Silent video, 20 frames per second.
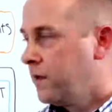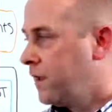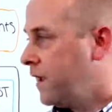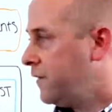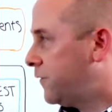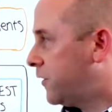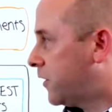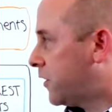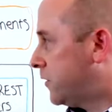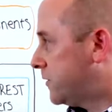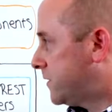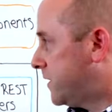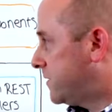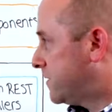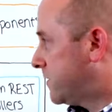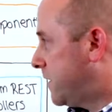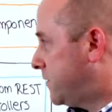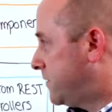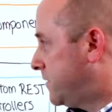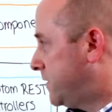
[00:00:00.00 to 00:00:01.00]
If the
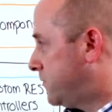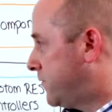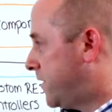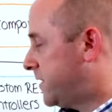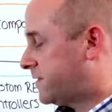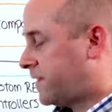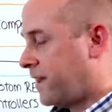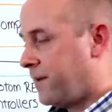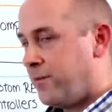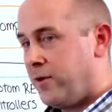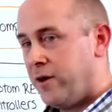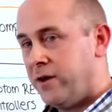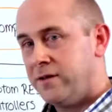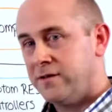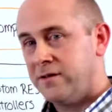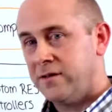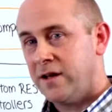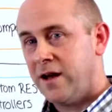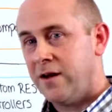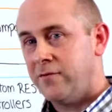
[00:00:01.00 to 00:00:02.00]
Content Services REST API
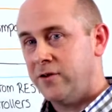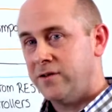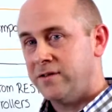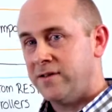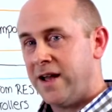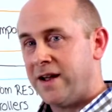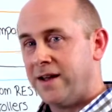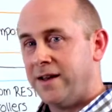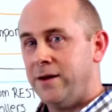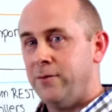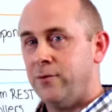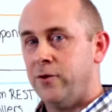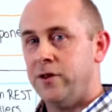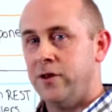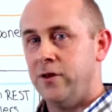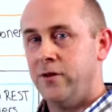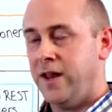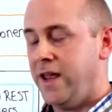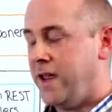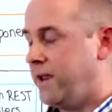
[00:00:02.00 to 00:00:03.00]
doesn't cover exactly
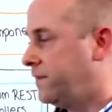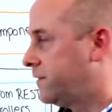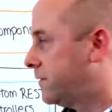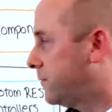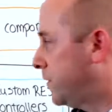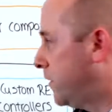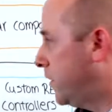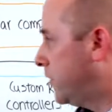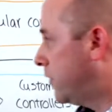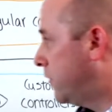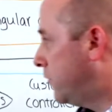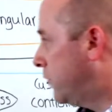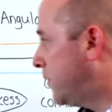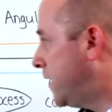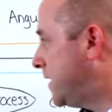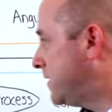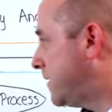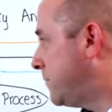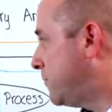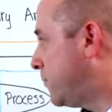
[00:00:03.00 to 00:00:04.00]
what you need, you can
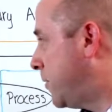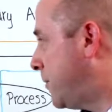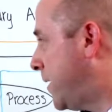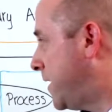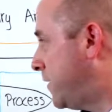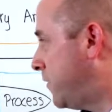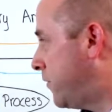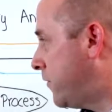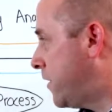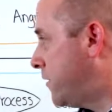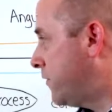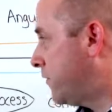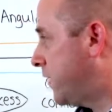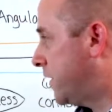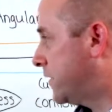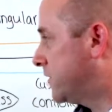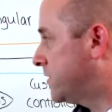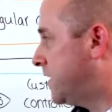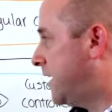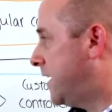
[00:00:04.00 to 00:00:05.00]
always implement your own
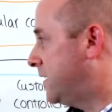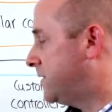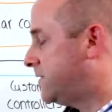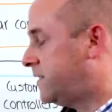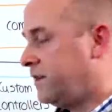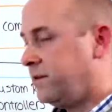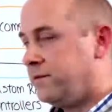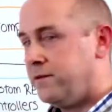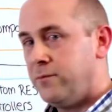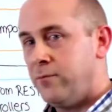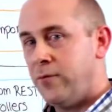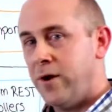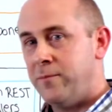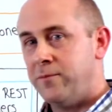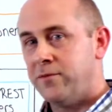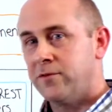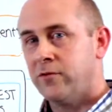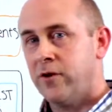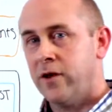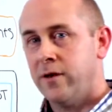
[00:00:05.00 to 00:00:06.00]
functionality using
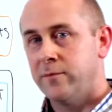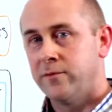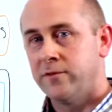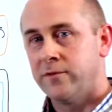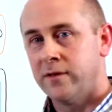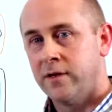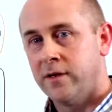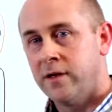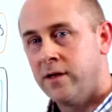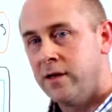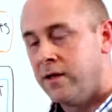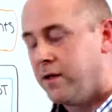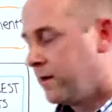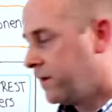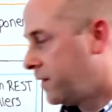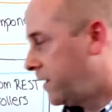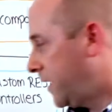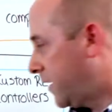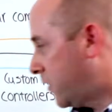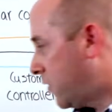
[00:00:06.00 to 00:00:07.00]
web scripts.
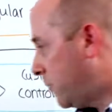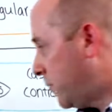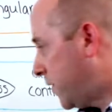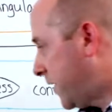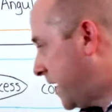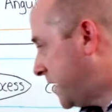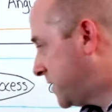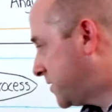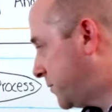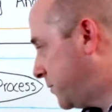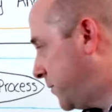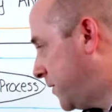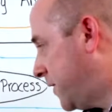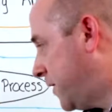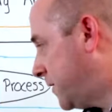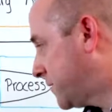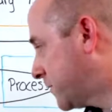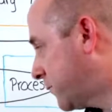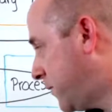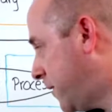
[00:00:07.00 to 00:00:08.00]
In combination with
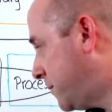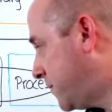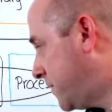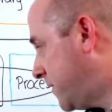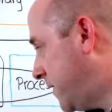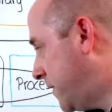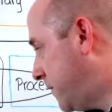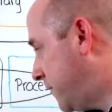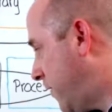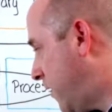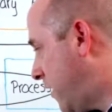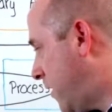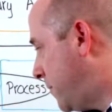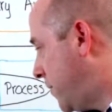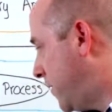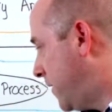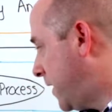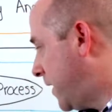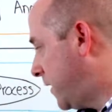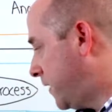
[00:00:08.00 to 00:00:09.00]
our scripting
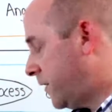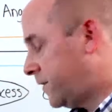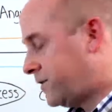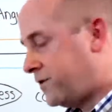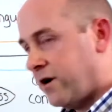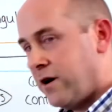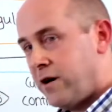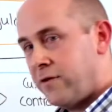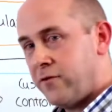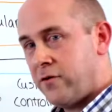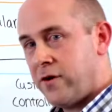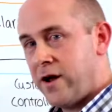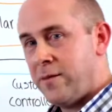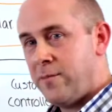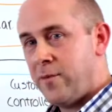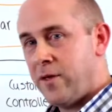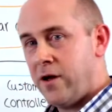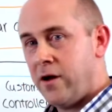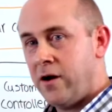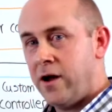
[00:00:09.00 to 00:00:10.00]
environment and our Java
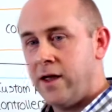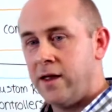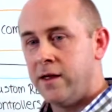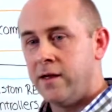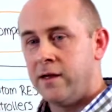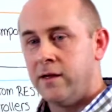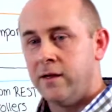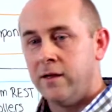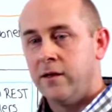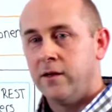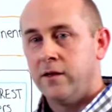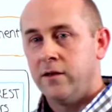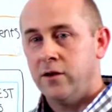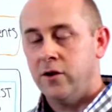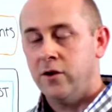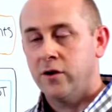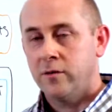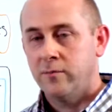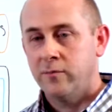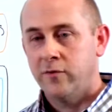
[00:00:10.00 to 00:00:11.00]
API,
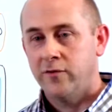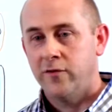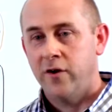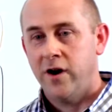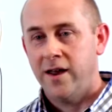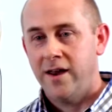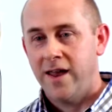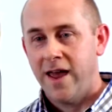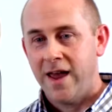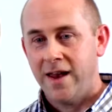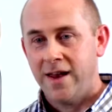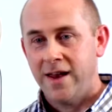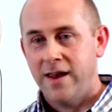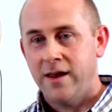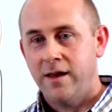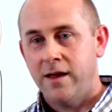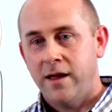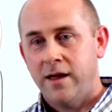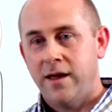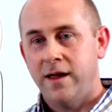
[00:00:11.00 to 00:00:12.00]
you can provide
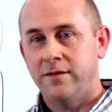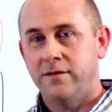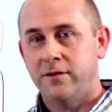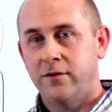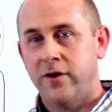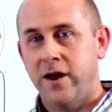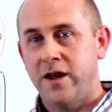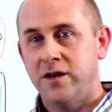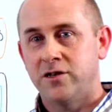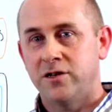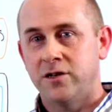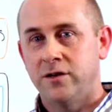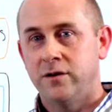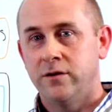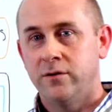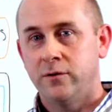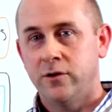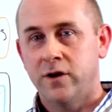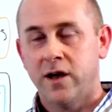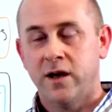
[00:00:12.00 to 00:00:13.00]
any
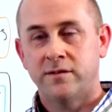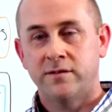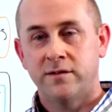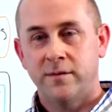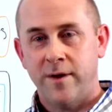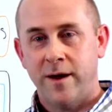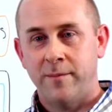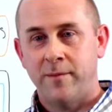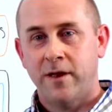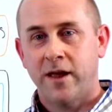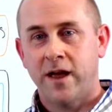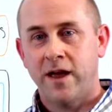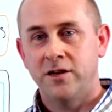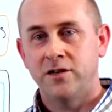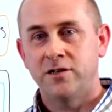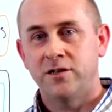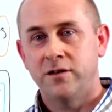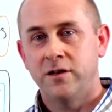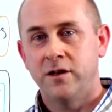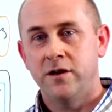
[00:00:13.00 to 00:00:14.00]
integration or custom
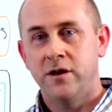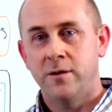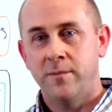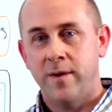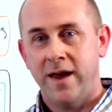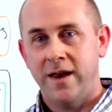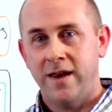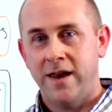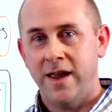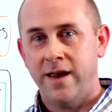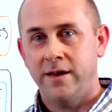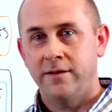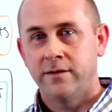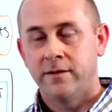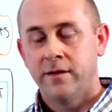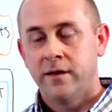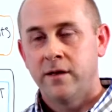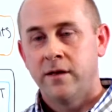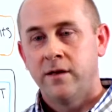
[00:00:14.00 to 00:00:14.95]
application that you may need.